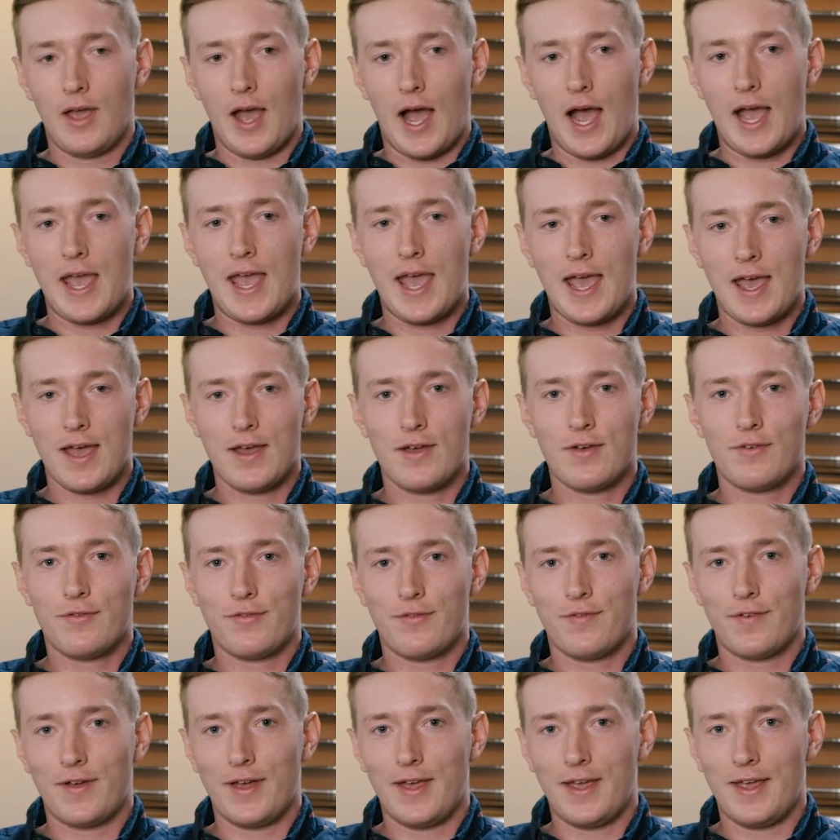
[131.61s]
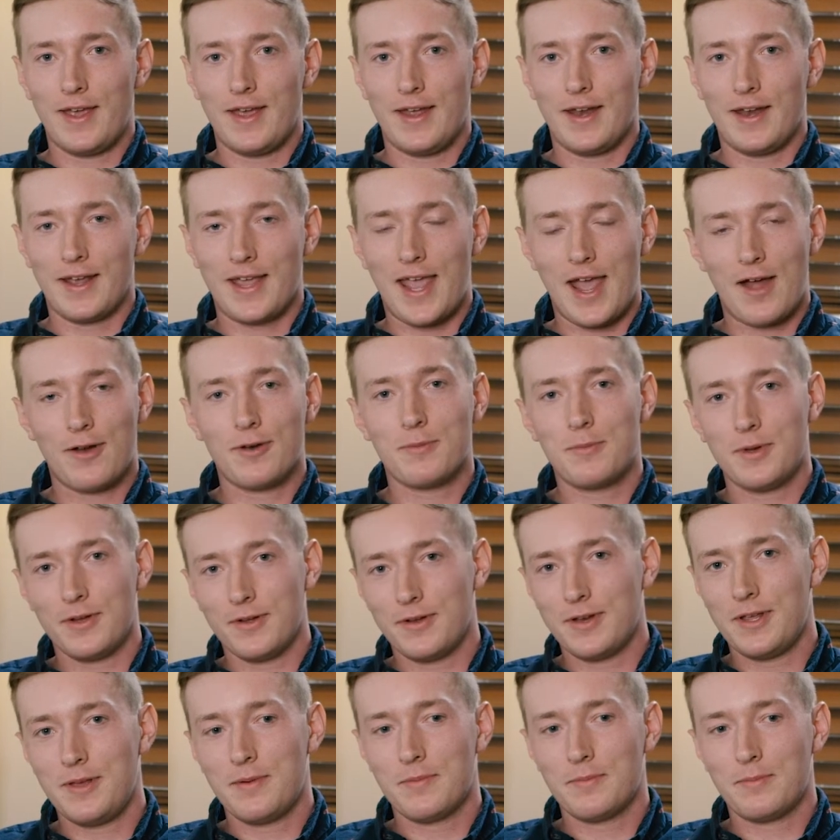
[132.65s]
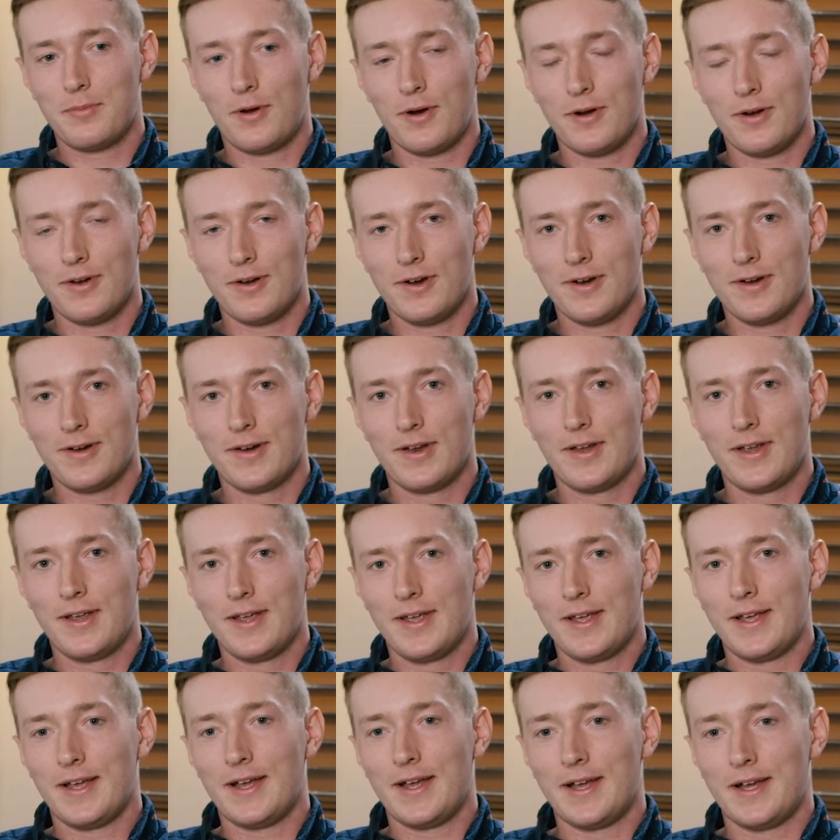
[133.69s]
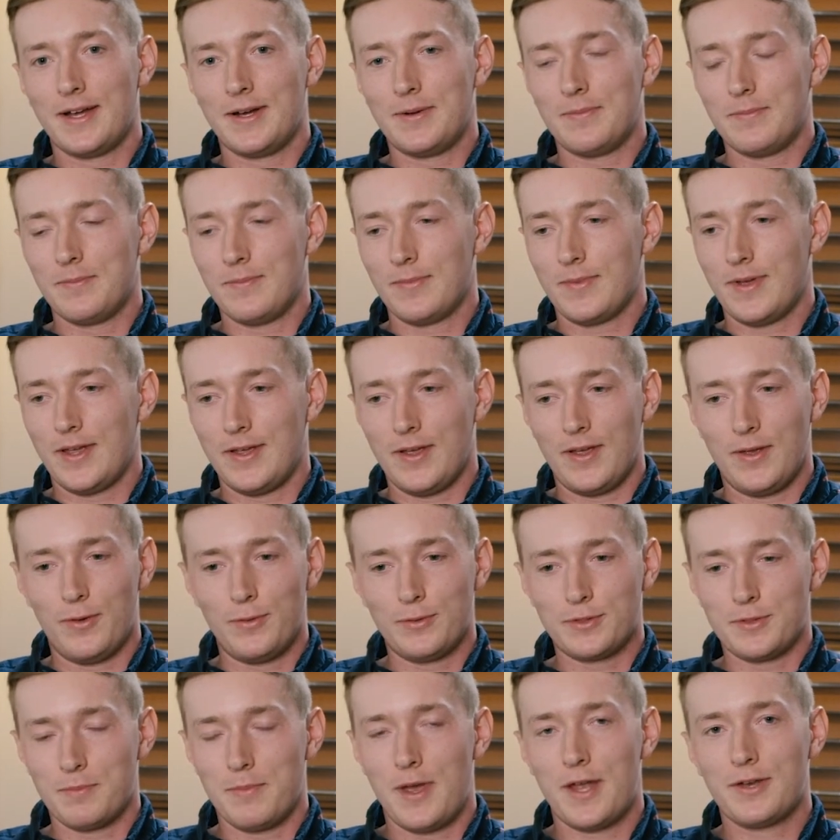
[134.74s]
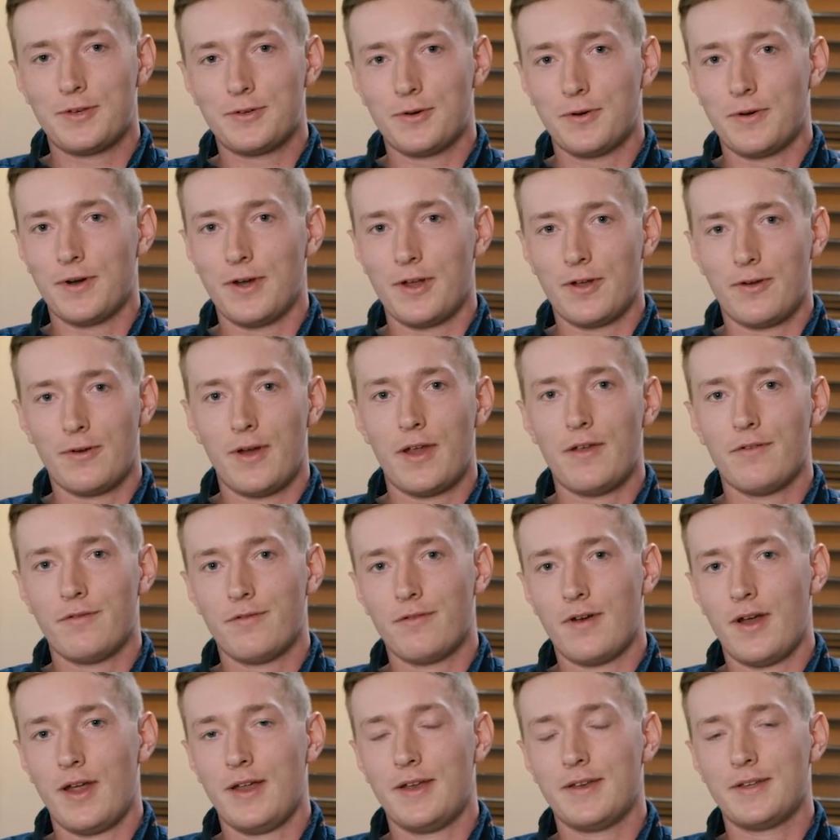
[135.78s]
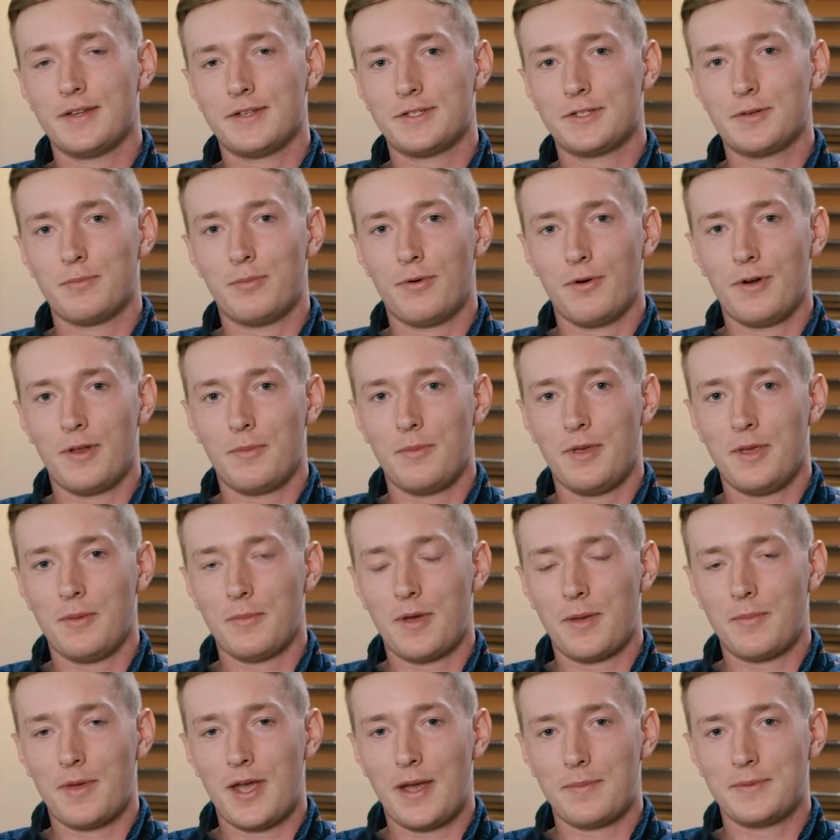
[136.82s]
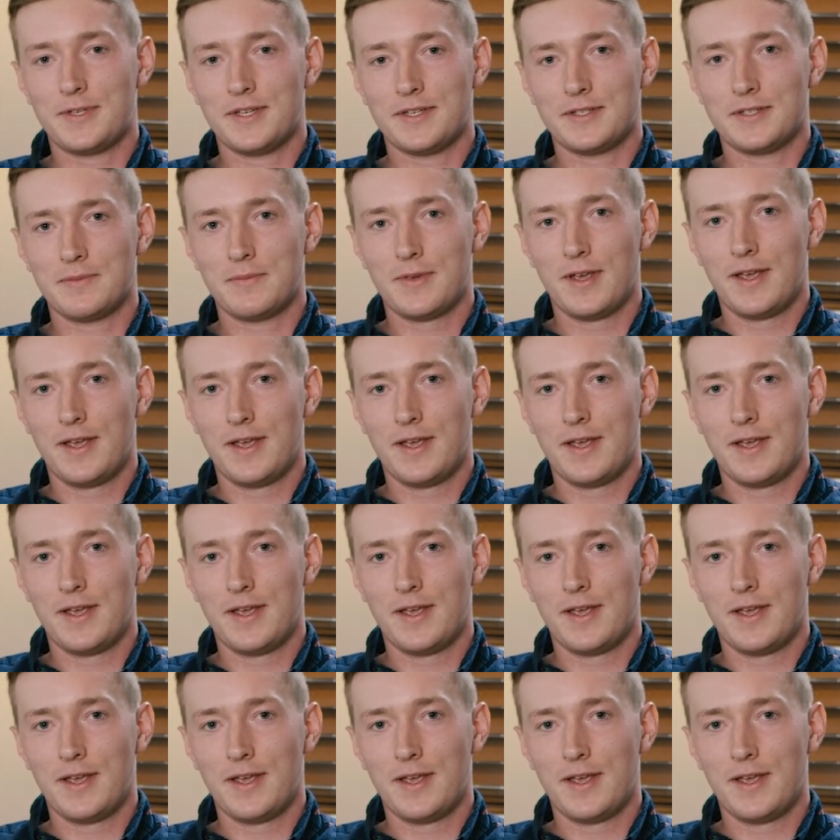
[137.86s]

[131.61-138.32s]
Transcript: I have an accountability partner who's a mentor and a great friend supporting me in my baptism.